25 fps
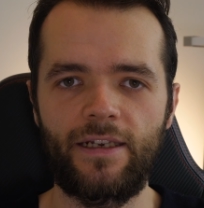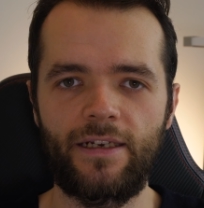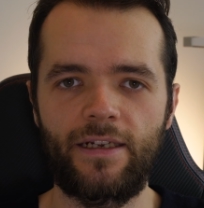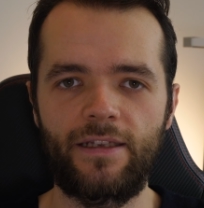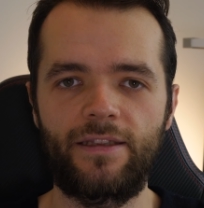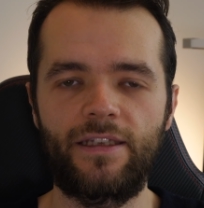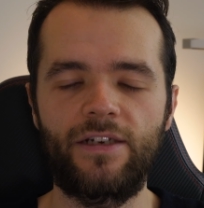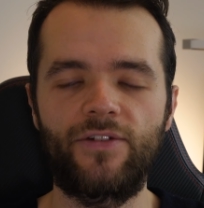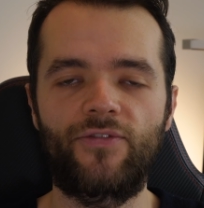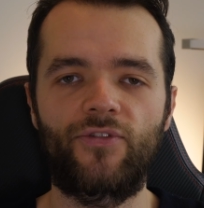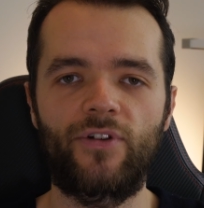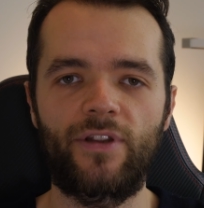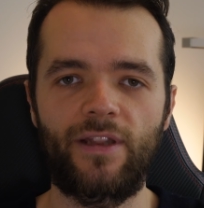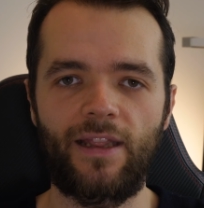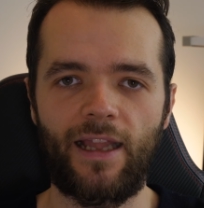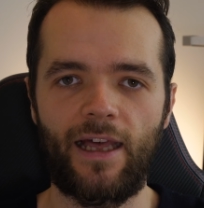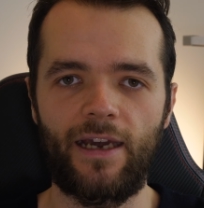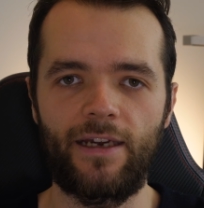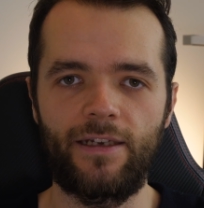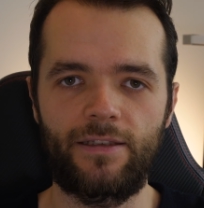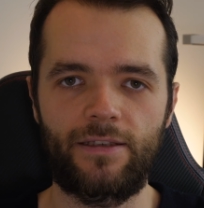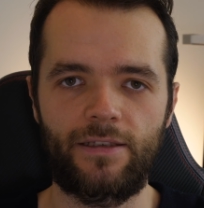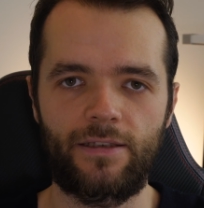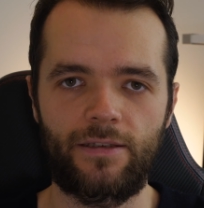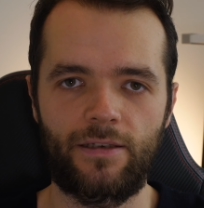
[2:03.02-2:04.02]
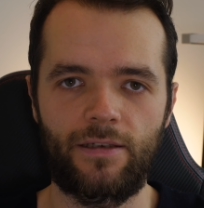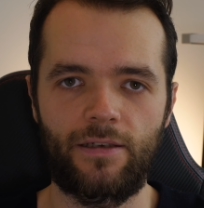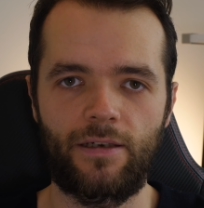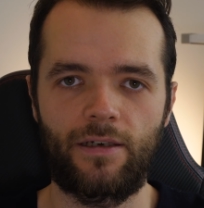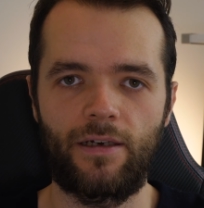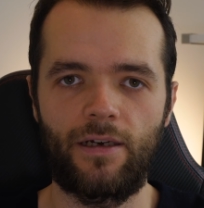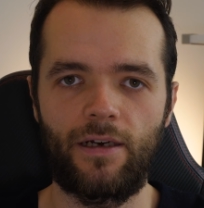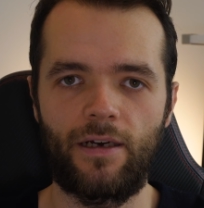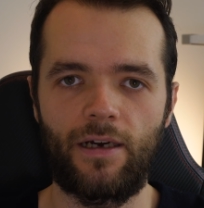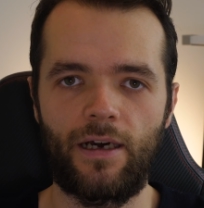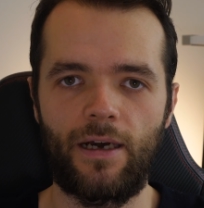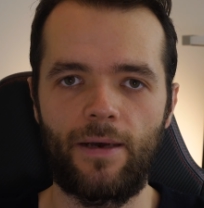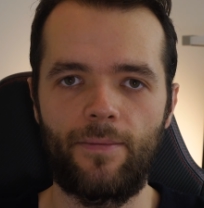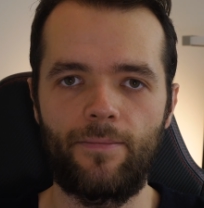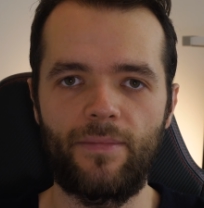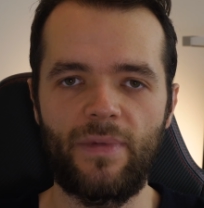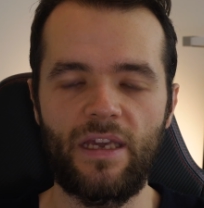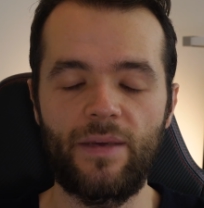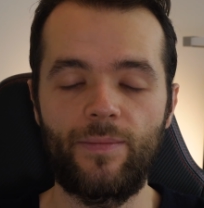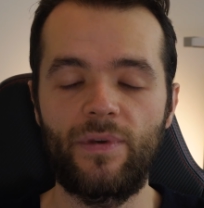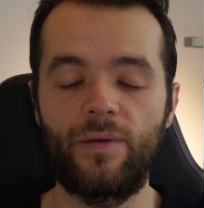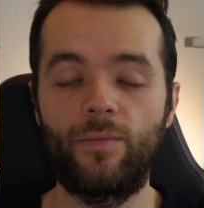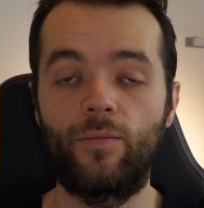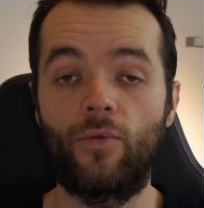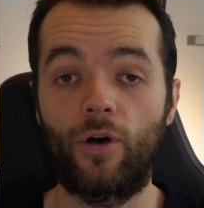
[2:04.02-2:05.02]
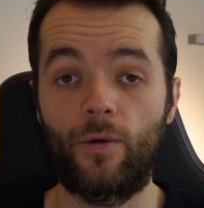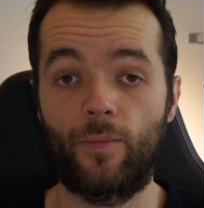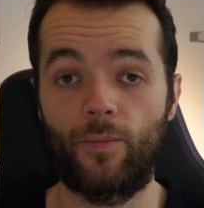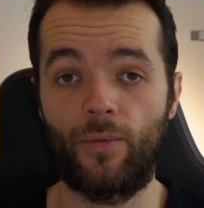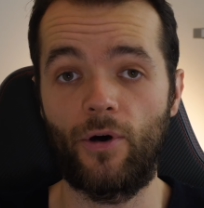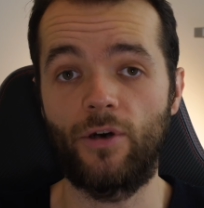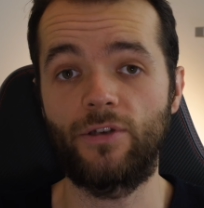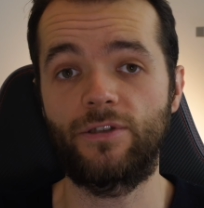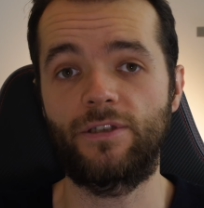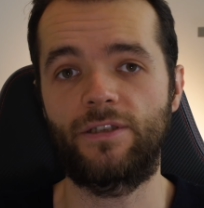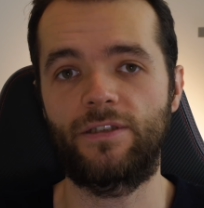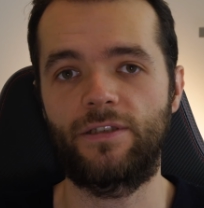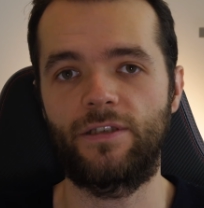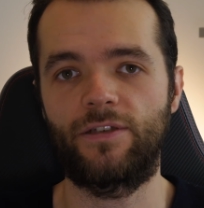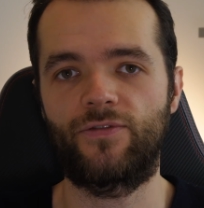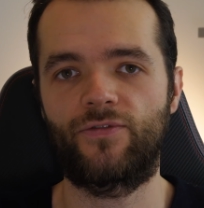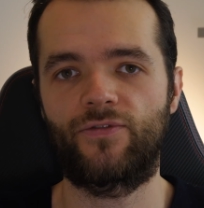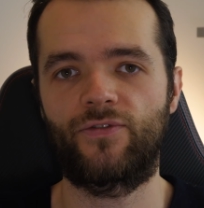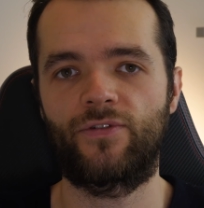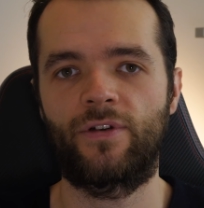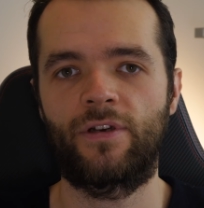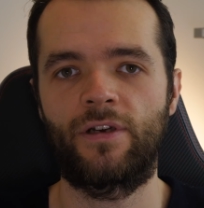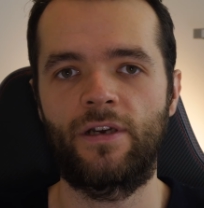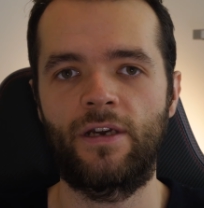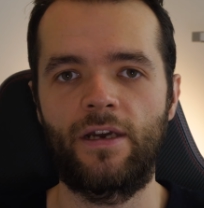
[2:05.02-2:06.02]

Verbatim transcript: in a different light, uh, maybe more positive.